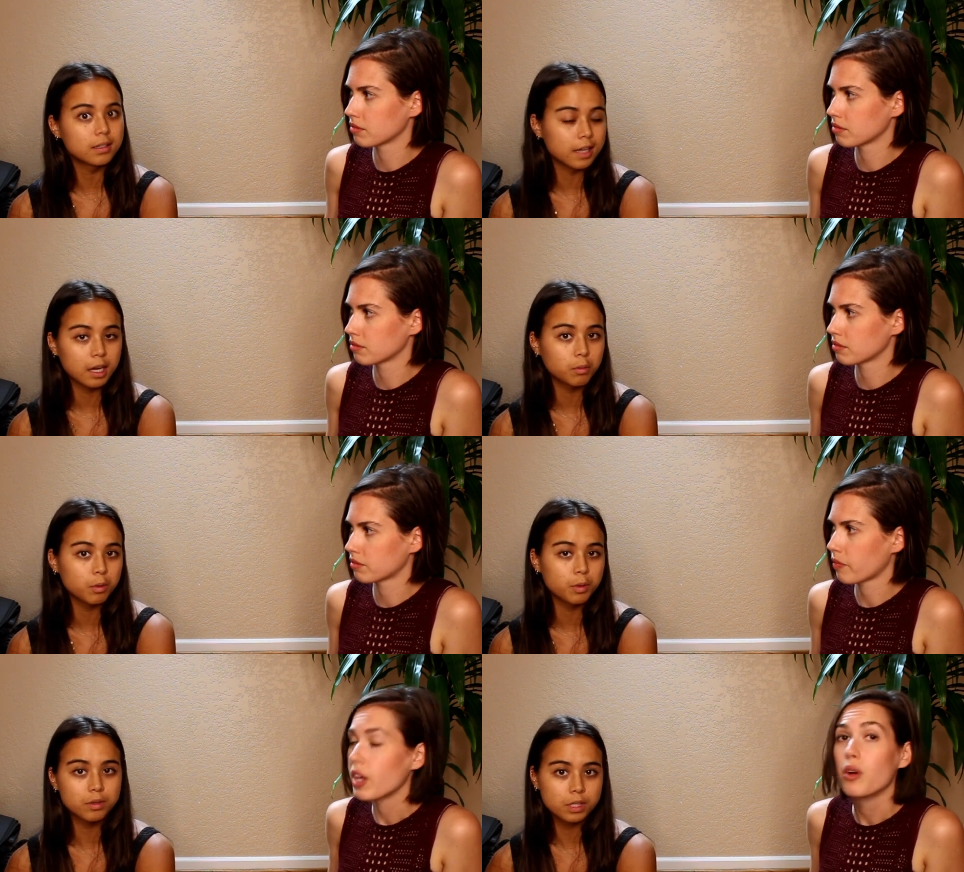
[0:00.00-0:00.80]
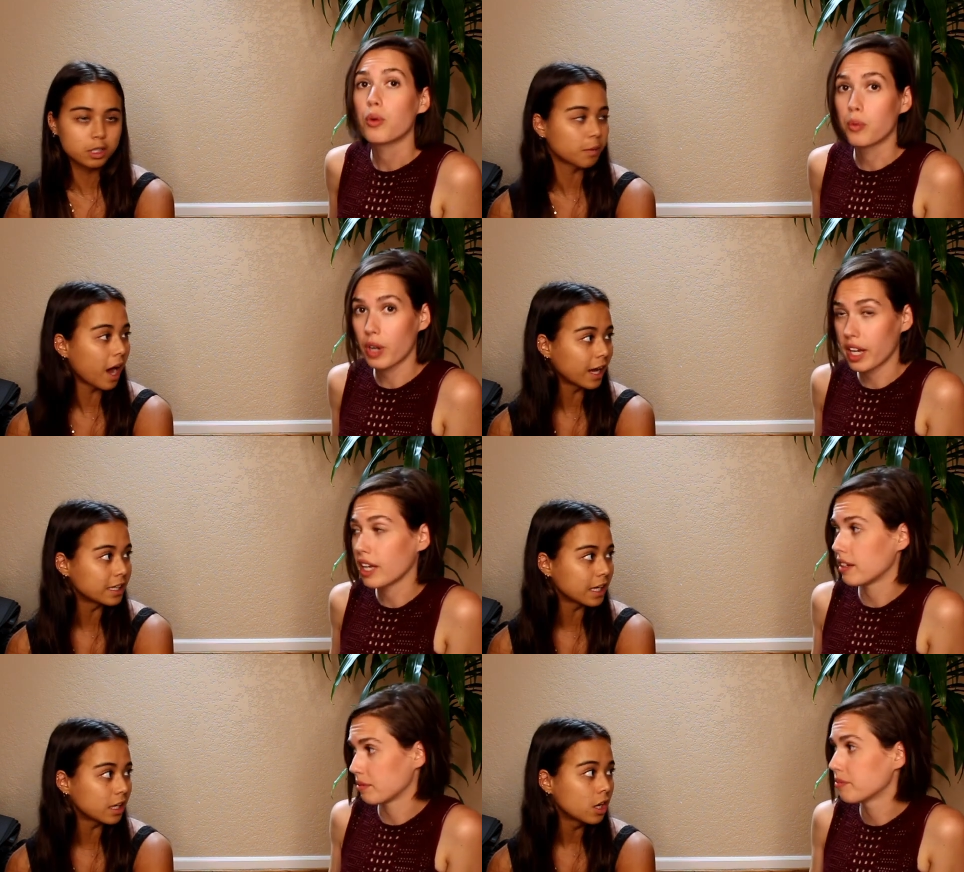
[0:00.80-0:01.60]
Speaker 1: is animal abuse there's behind
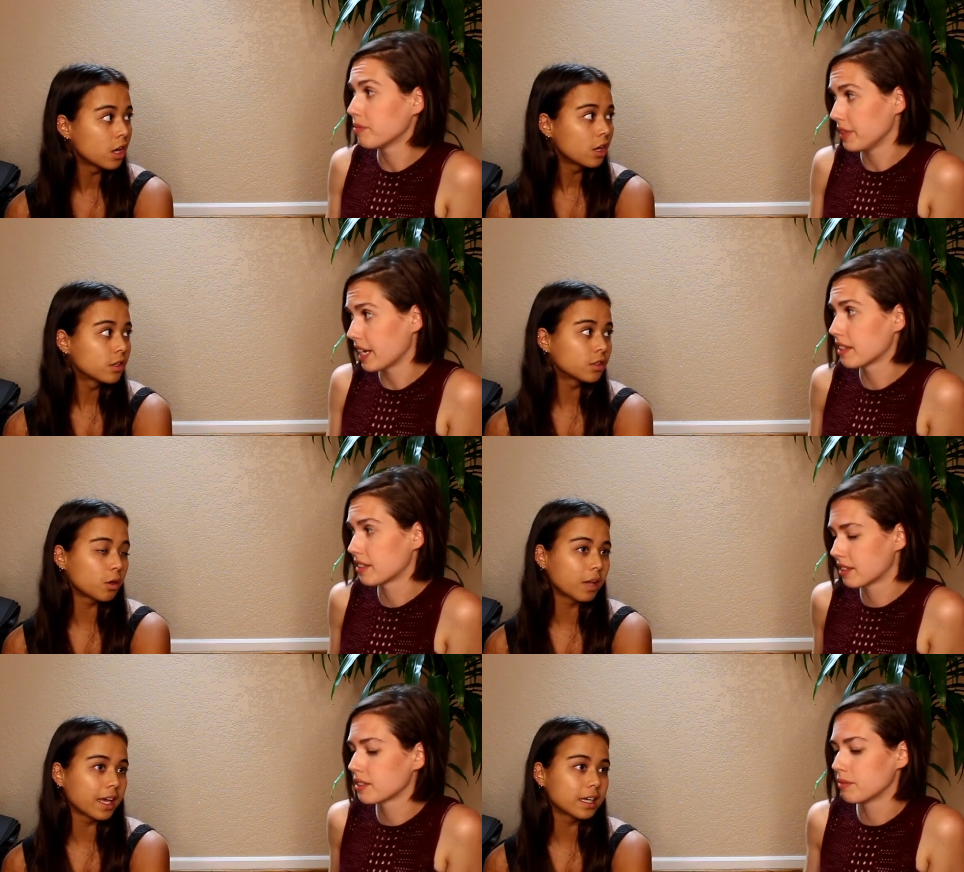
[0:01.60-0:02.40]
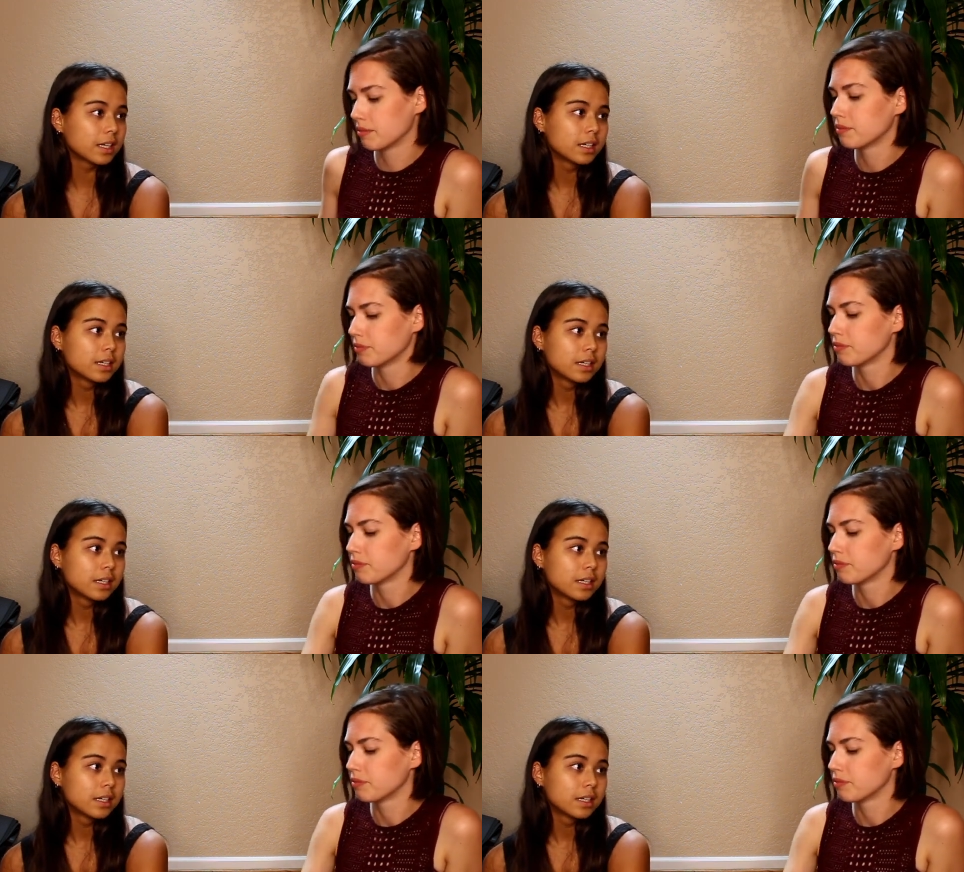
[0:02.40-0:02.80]
right. it yes. so like